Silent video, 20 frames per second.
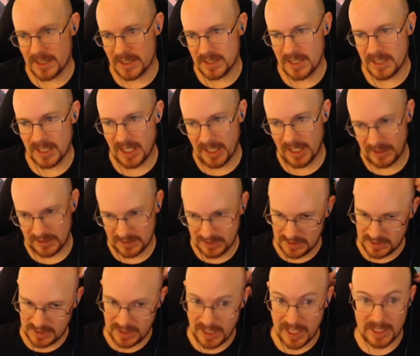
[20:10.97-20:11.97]
singing.
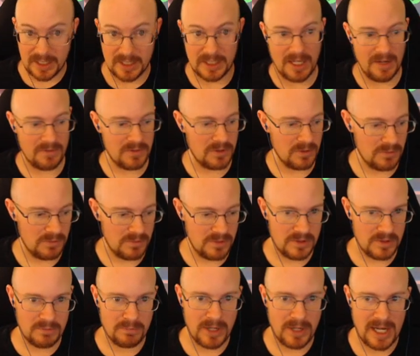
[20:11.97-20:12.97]
I didn't have to
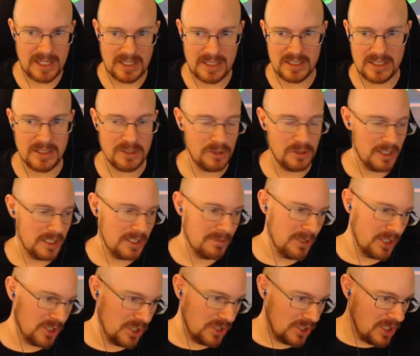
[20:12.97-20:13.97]
practice nearly as
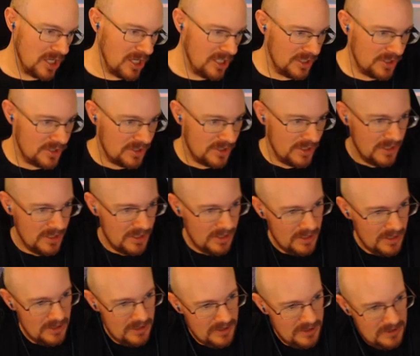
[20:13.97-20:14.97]
much in college.
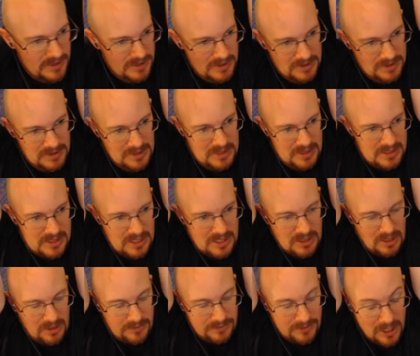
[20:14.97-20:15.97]

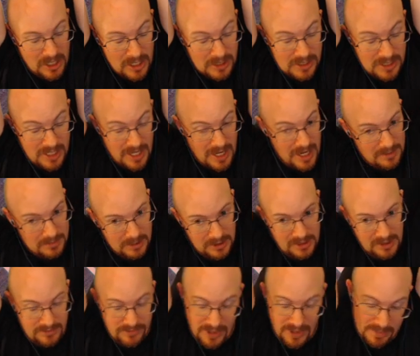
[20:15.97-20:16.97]
Cesar Franck, yeah, I
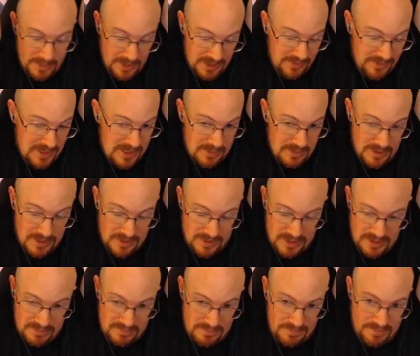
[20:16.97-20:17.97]
believe I believe he's the one who
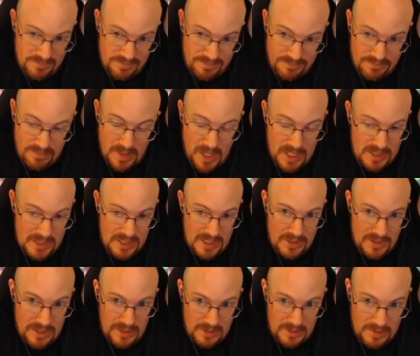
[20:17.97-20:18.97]
did Panis
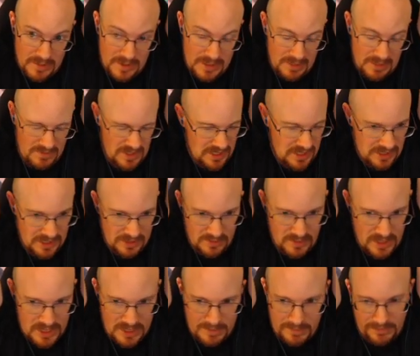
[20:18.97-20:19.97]
Angelicus. I've done it like
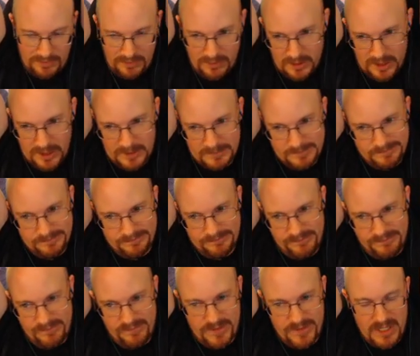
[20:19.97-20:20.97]
once before.
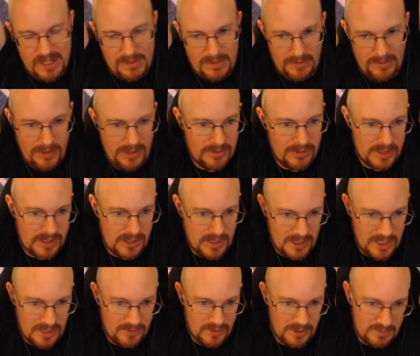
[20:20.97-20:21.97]
It's not my favorite
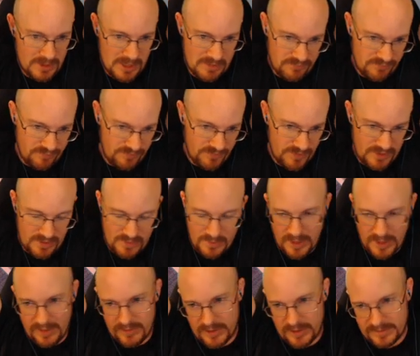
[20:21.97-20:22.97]
song ever, but it's whatever.